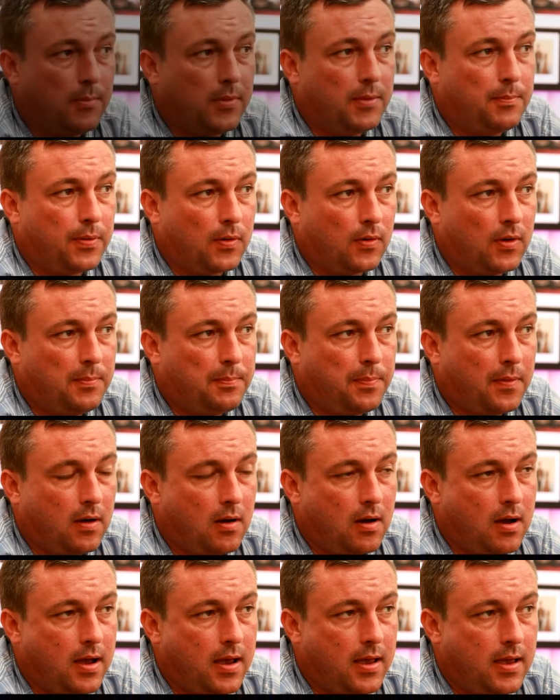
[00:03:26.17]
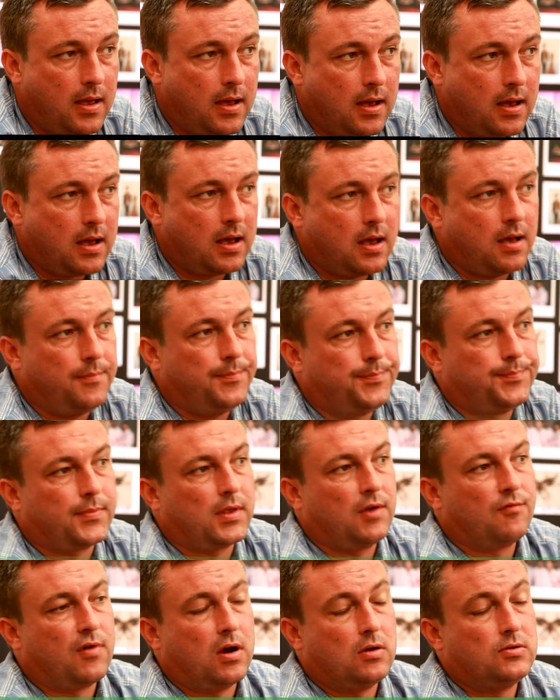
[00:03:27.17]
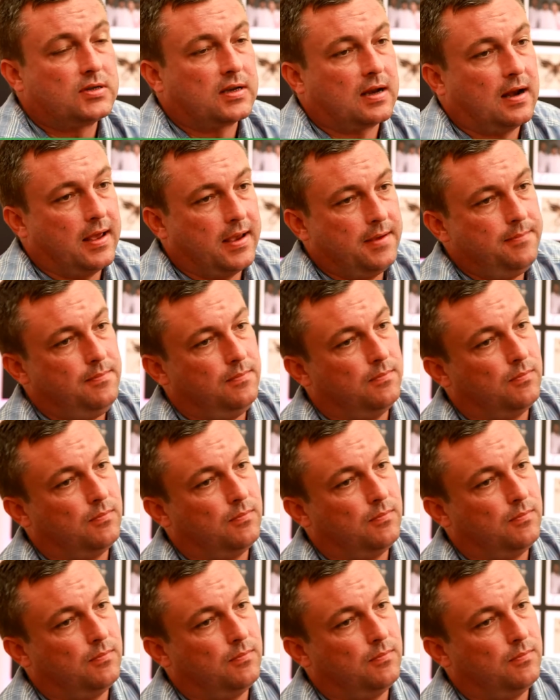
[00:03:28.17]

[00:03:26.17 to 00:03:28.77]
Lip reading: employed by Rose Claim,